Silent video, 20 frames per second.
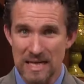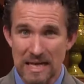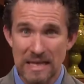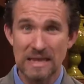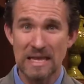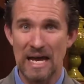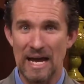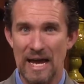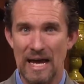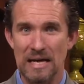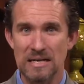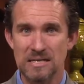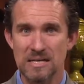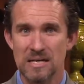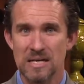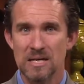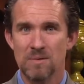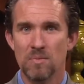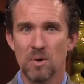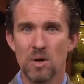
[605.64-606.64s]
did that
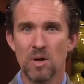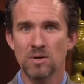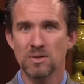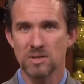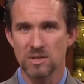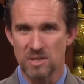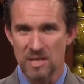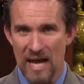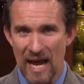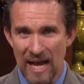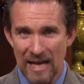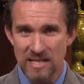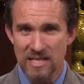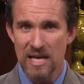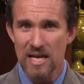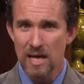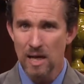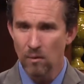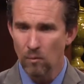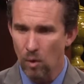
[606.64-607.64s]
because that's
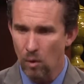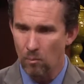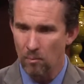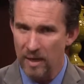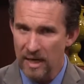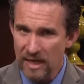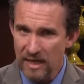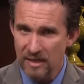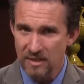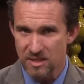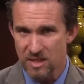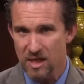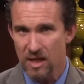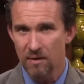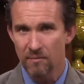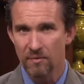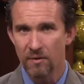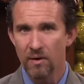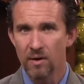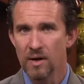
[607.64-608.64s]
He didn't want me to
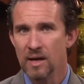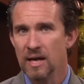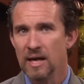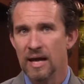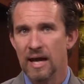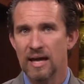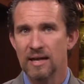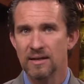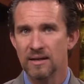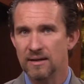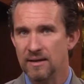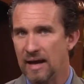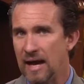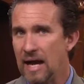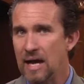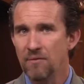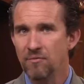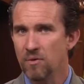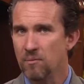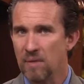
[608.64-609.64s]
suffer and to
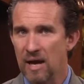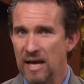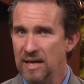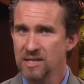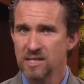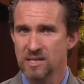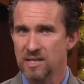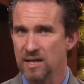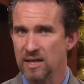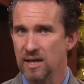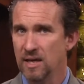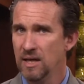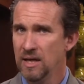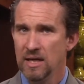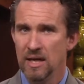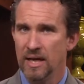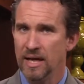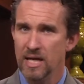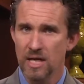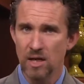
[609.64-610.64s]
die for my sin.
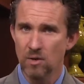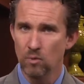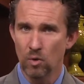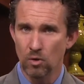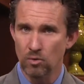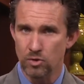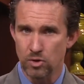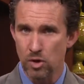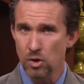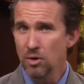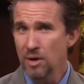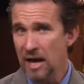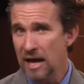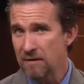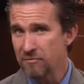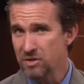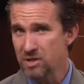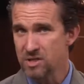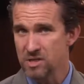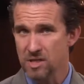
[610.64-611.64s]
He didn't want you to
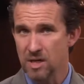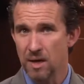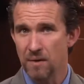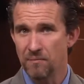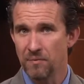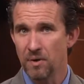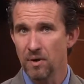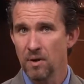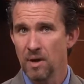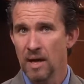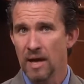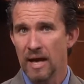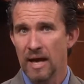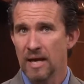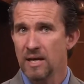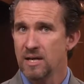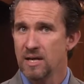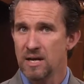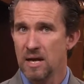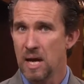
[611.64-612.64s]
have to suffer
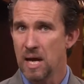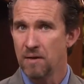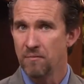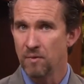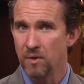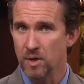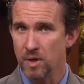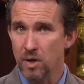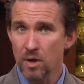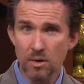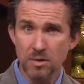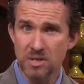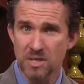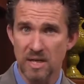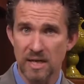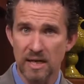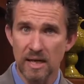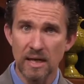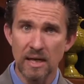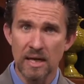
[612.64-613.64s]
and to die for your
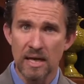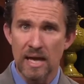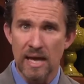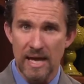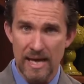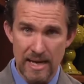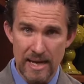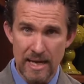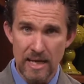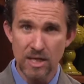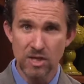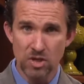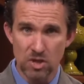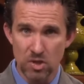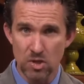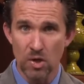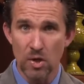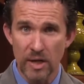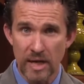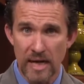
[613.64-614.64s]
sin. He
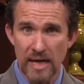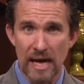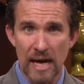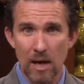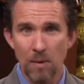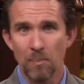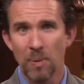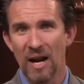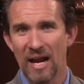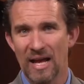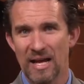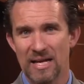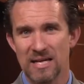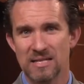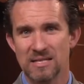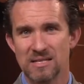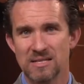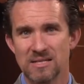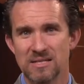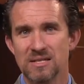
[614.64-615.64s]
stood in our
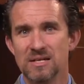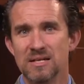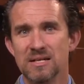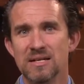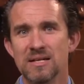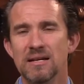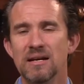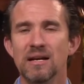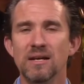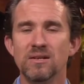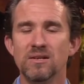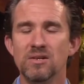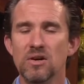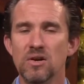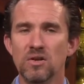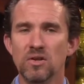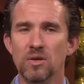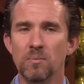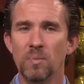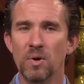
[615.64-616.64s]
place and
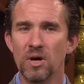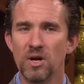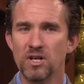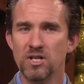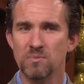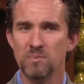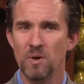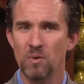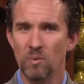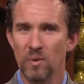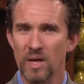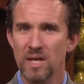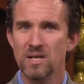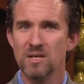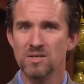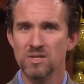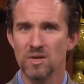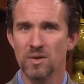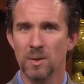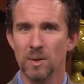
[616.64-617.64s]
took the punishment we
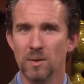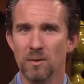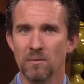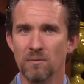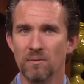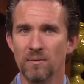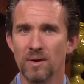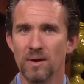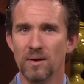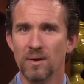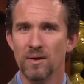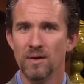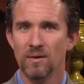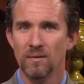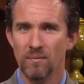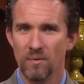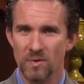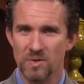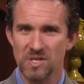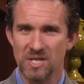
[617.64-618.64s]
deserved
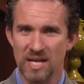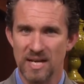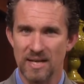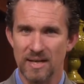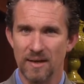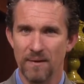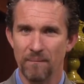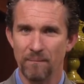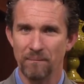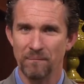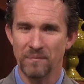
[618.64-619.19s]
for sin.